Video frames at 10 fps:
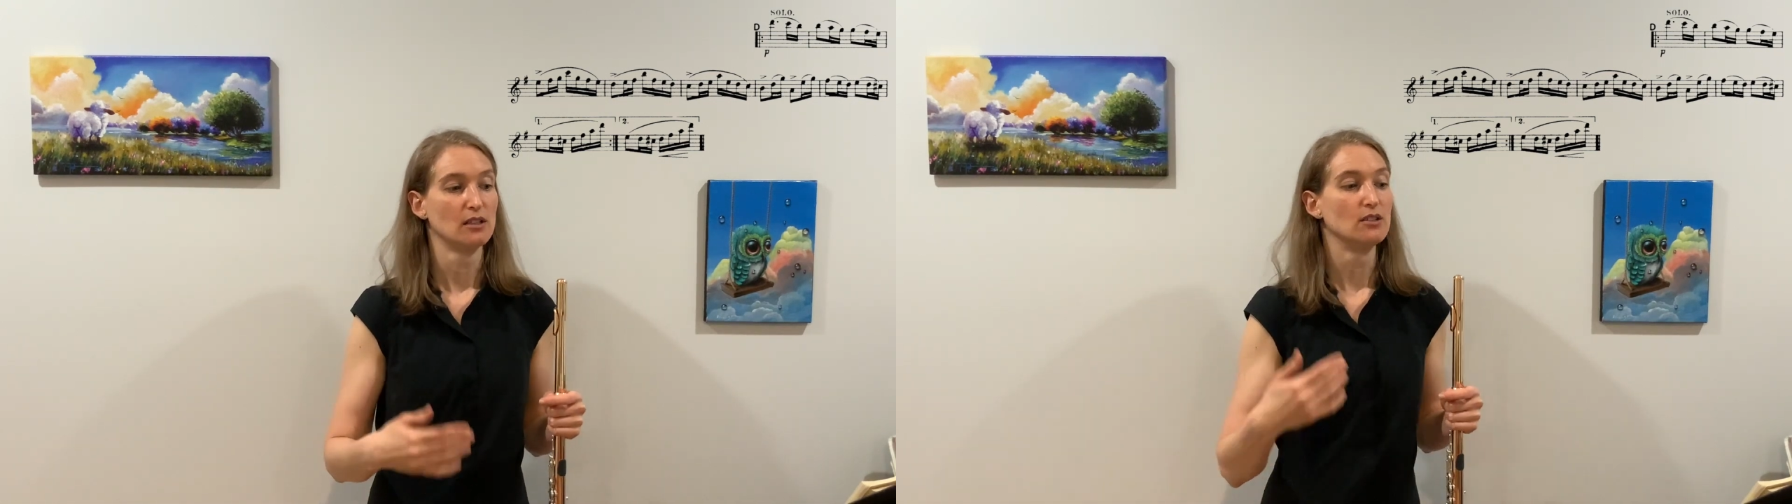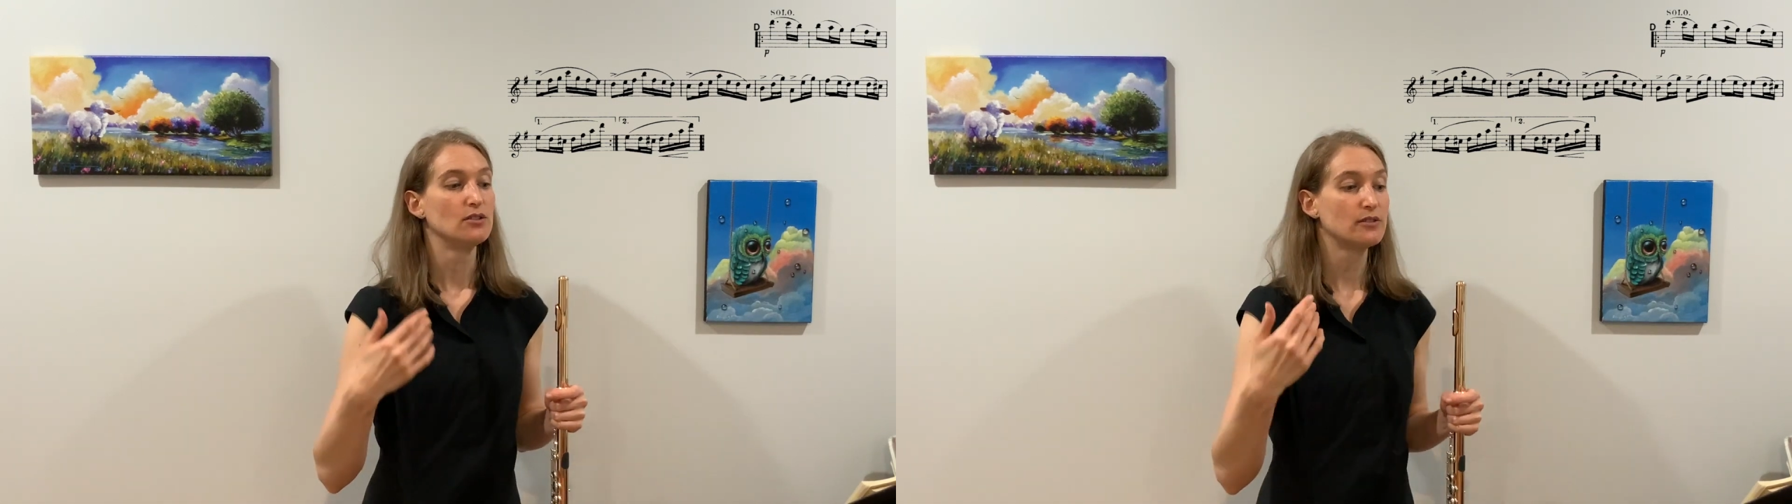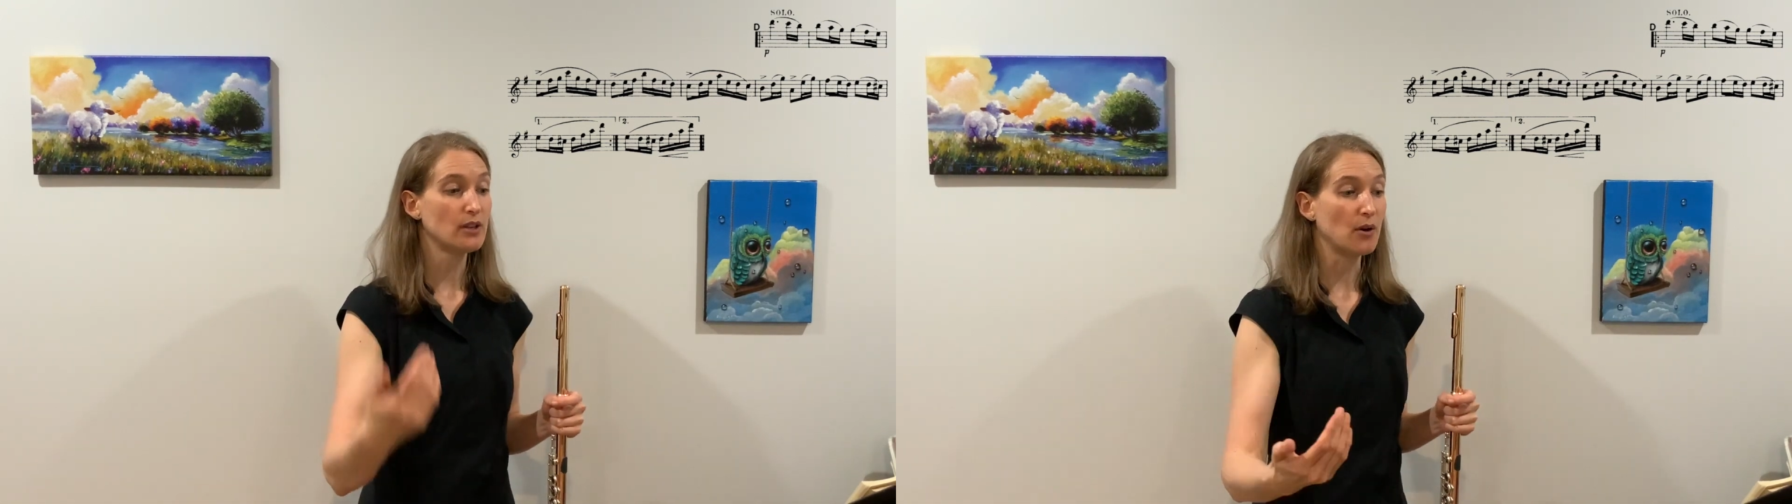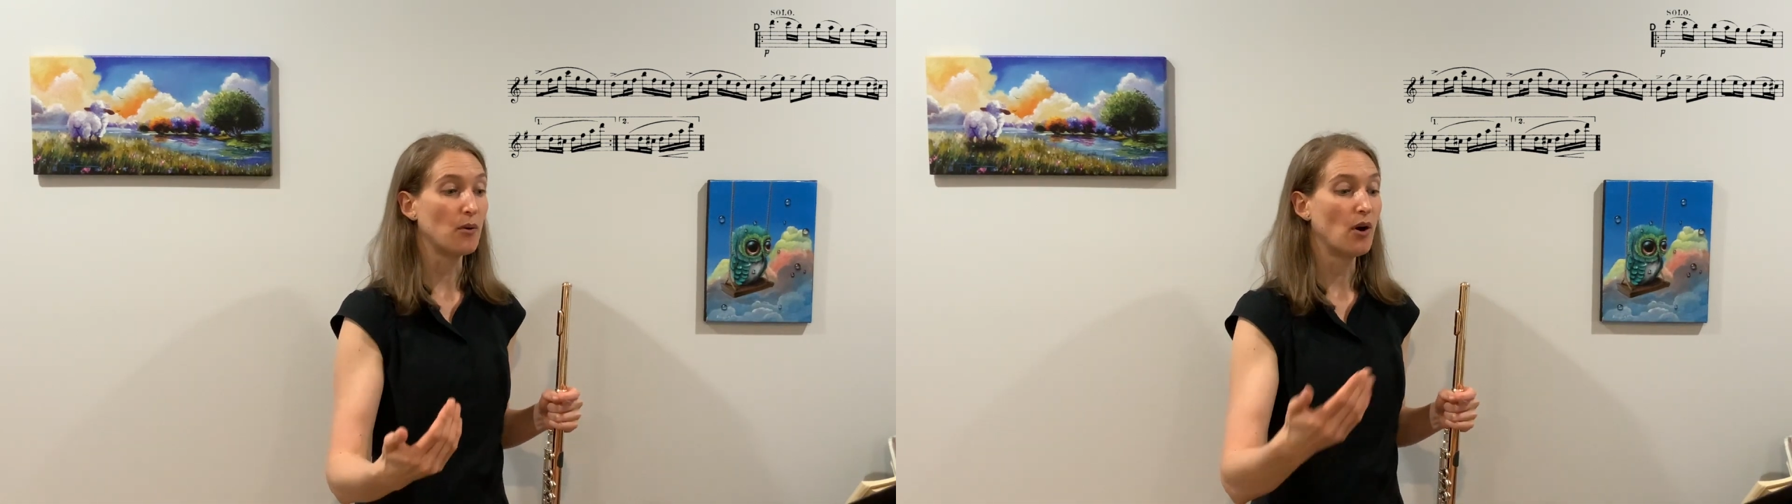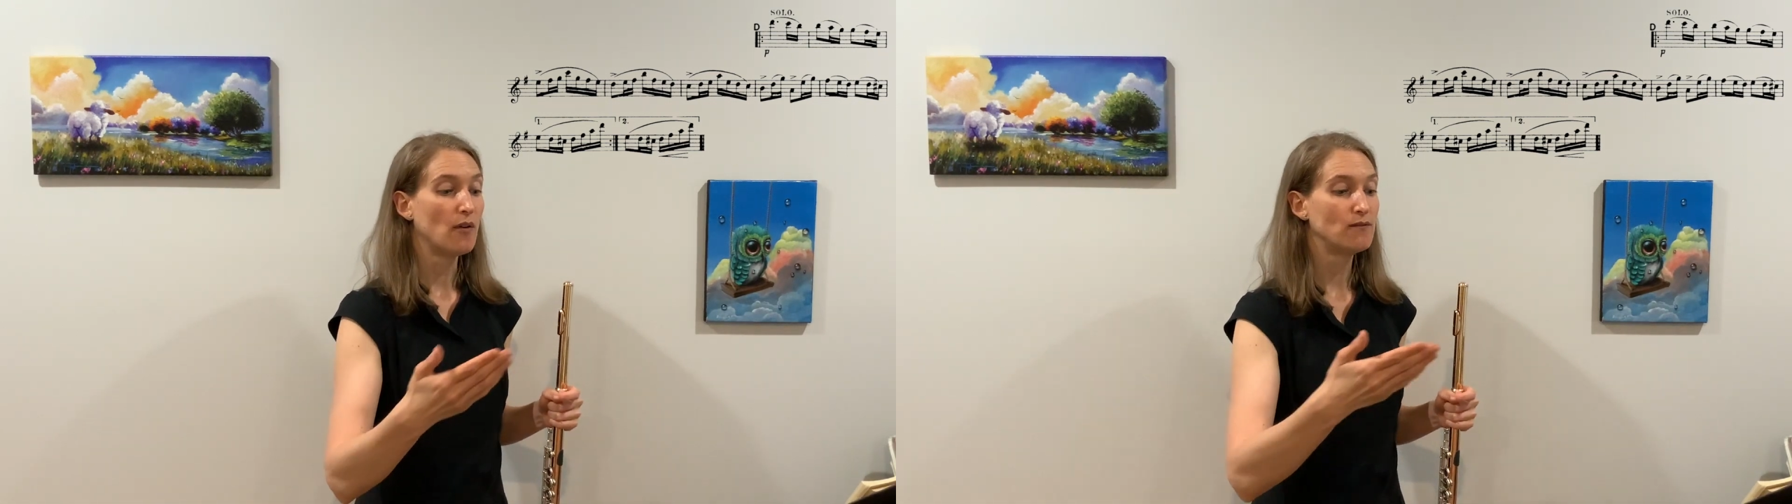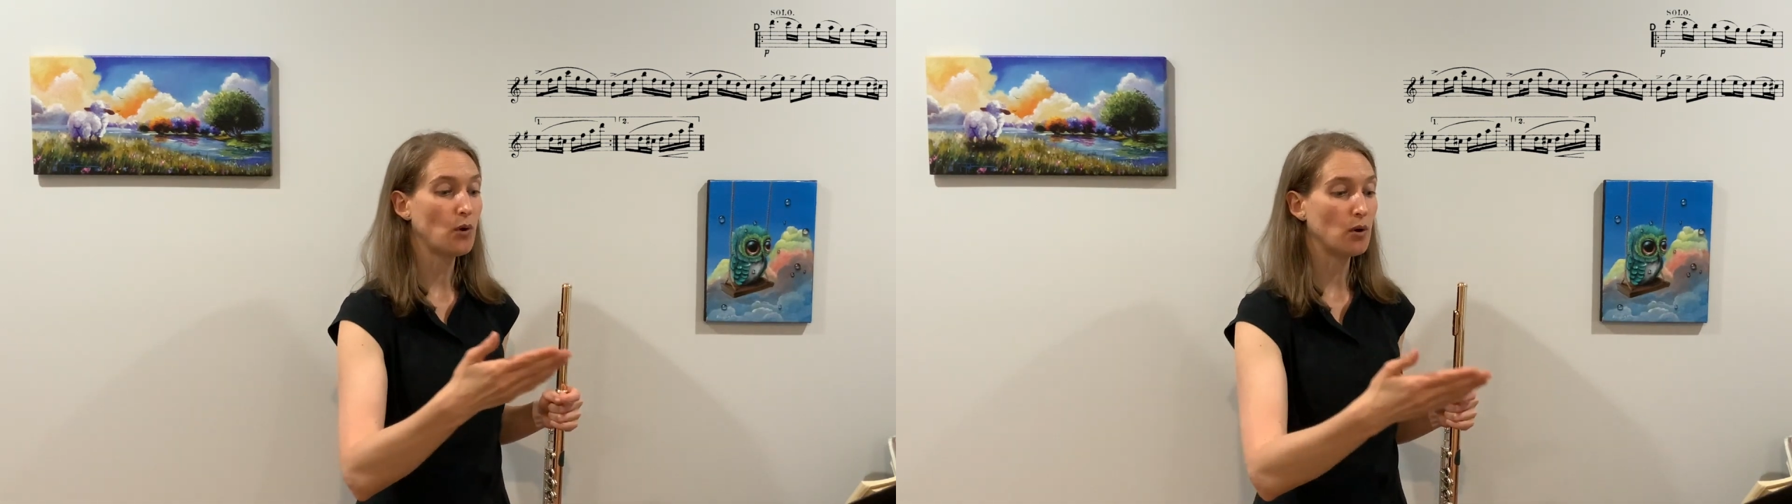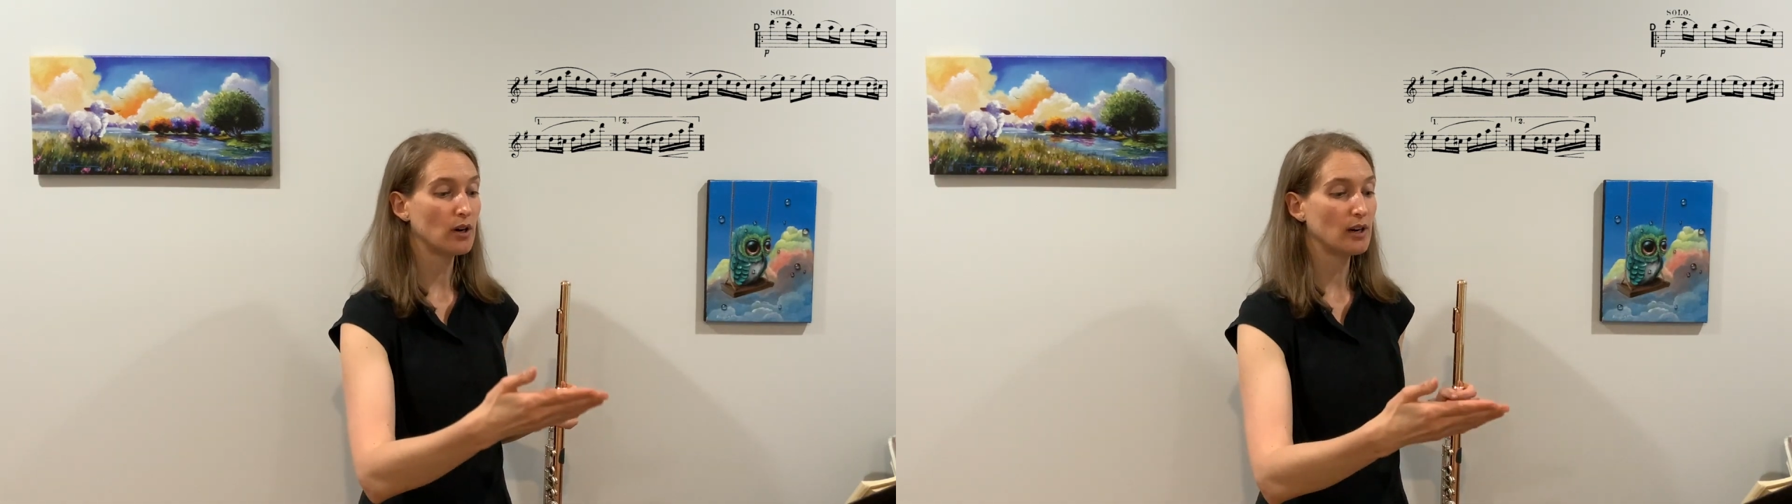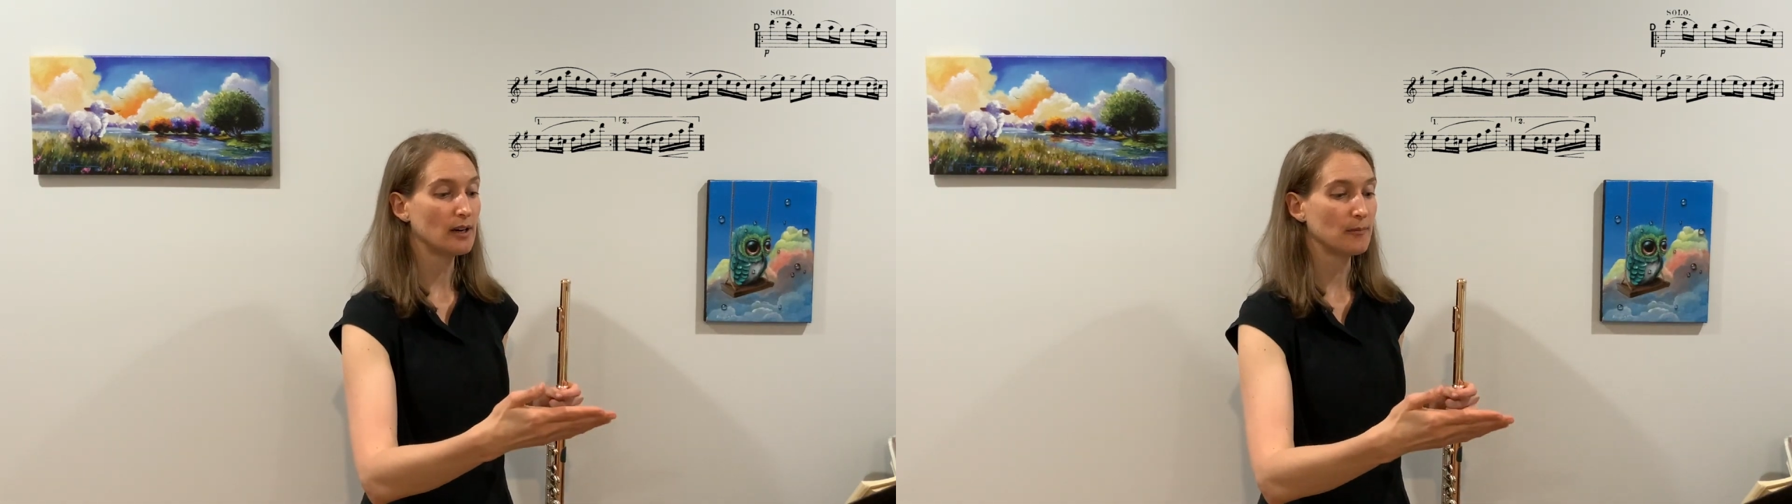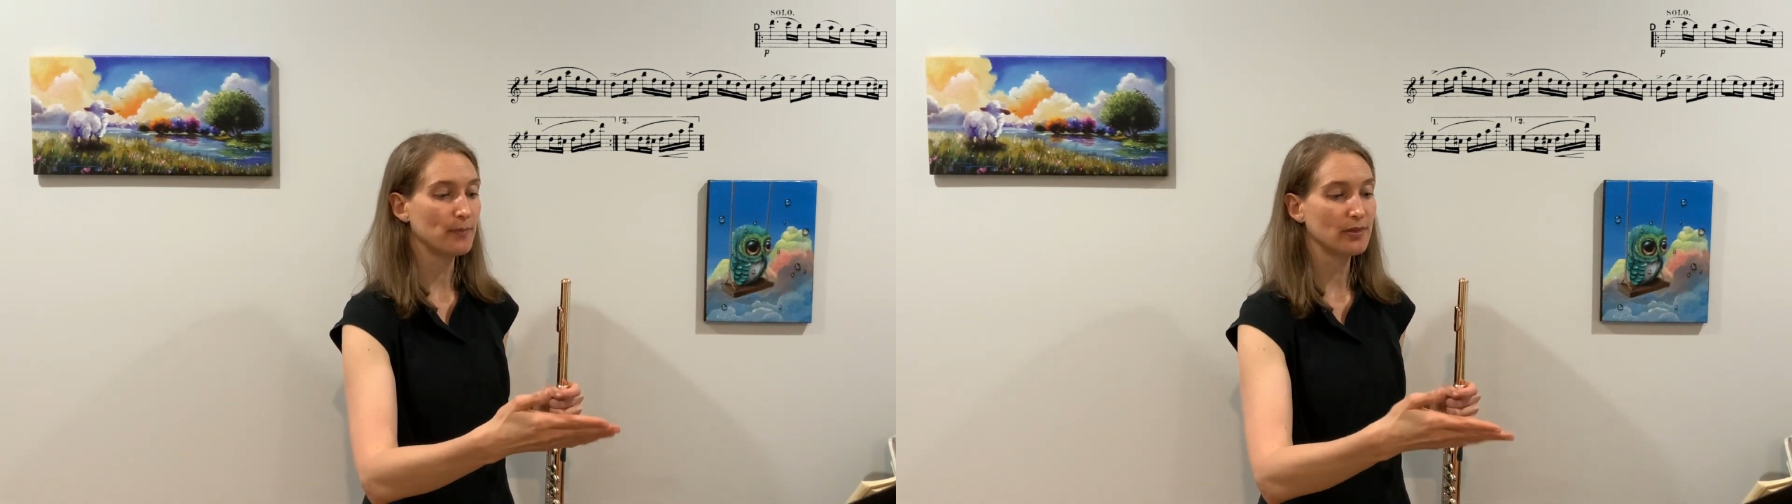So for